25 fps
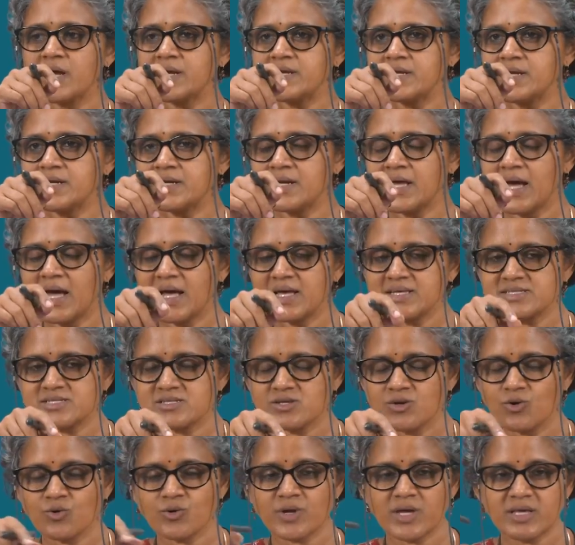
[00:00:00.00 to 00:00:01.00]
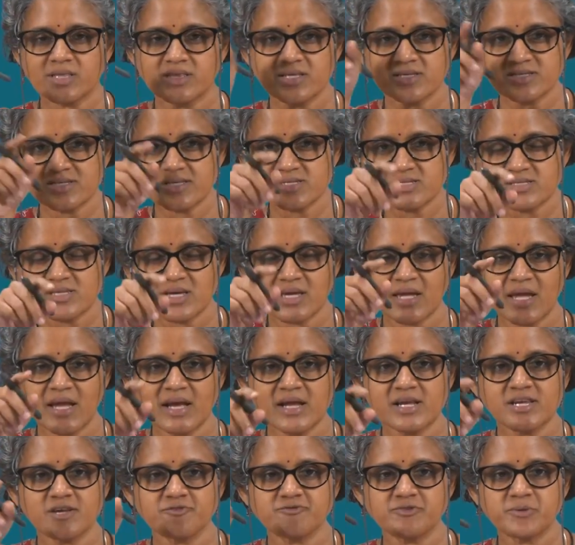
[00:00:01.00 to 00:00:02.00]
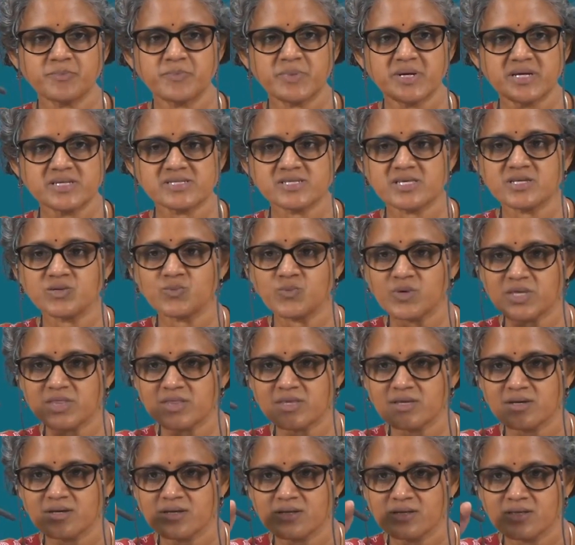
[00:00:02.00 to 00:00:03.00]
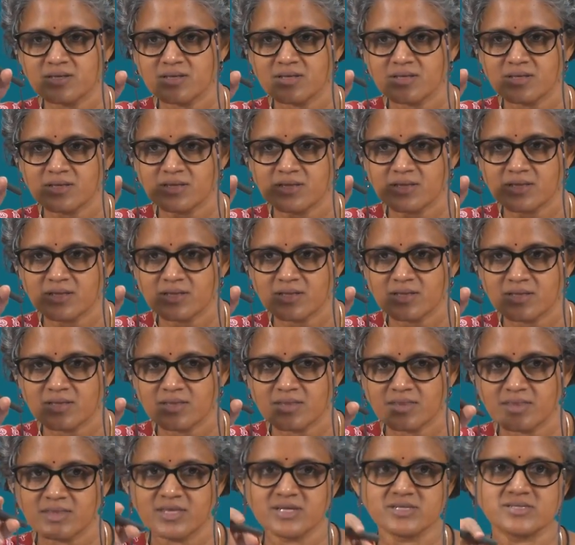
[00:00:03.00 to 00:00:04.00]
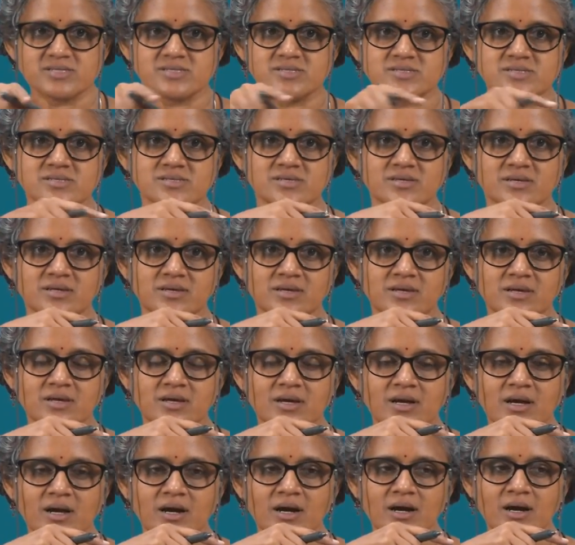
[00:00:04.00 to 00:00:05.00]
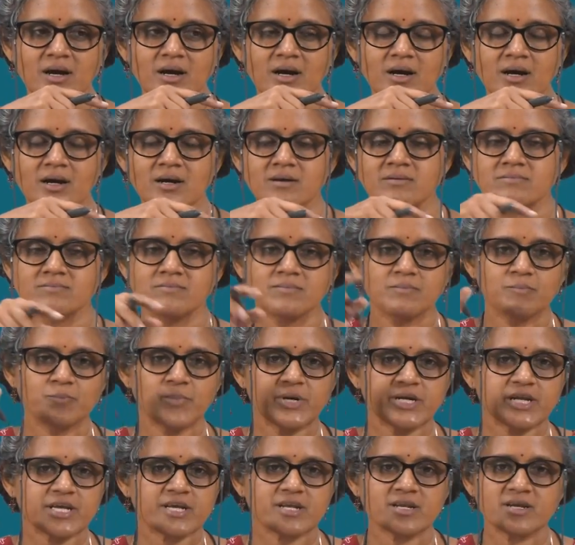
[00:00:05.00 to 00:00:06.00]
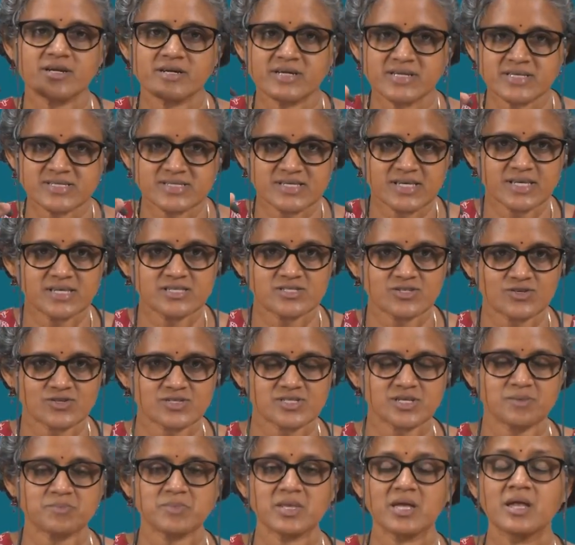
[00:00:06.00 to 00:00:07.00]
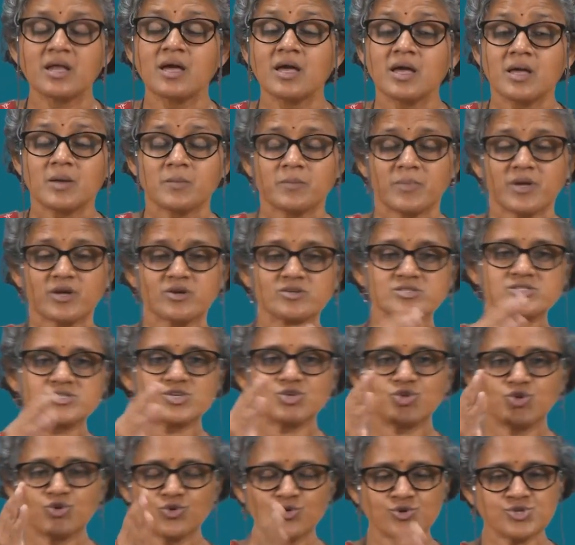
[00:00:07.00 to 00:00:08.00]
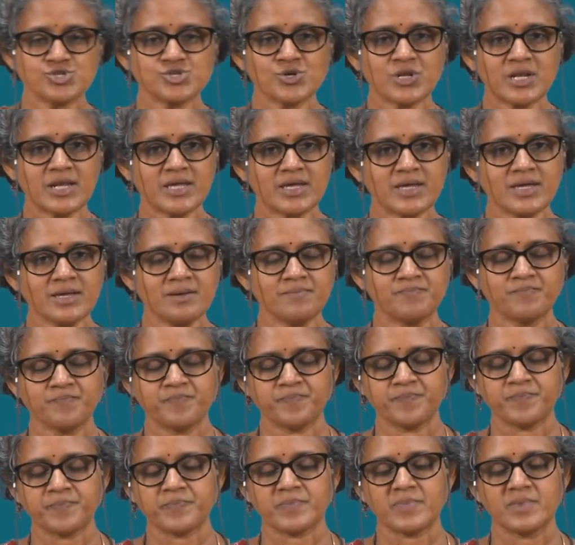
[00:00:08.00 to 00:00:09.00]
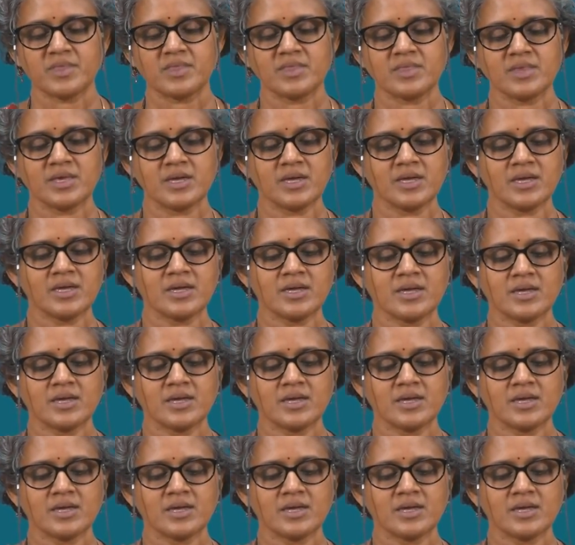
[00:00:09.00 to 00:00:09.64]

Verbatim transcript: at it as okay this is the gait of a person with this uh, particular disease or something because usually the